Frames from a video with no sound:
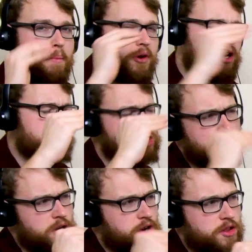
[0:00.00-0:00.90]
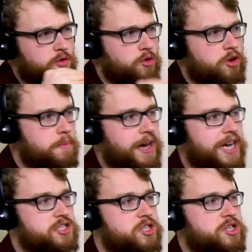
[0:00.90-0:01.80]
But you're going to start looking through your
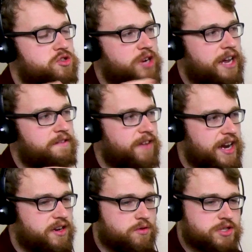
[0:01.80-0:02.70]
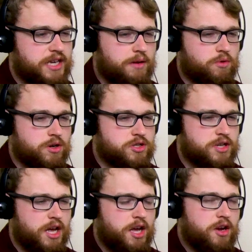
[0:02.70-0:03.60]
passage and try and find those keywords.
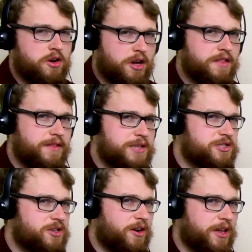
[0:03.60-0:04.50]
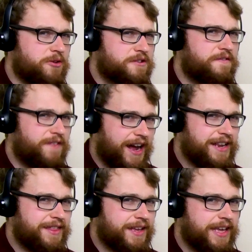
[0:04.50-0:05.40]
You're not necessarily going to
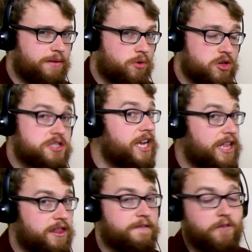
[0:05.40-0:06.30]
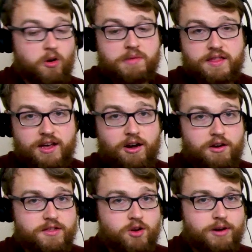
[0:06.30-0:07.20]
find the keywords in the form that they
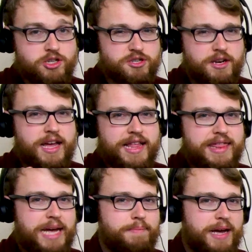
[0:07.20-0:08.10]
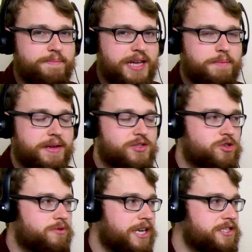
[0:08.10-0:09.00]
are in the question. That might be a bit
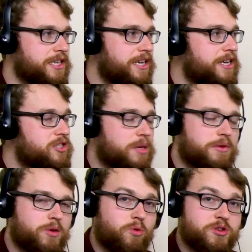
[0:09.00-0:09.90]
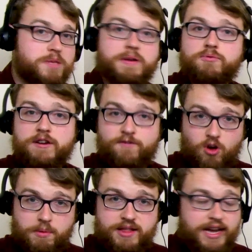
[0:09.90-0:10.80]
too easy. Some of the words have been
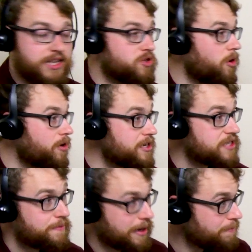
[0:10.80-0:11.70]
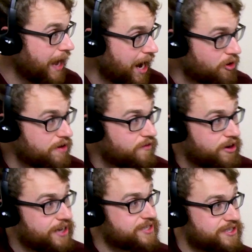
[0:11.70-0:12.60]
reformulated, or else they've been
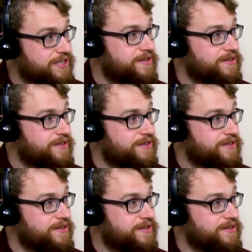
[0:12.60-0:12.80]
paraphrased.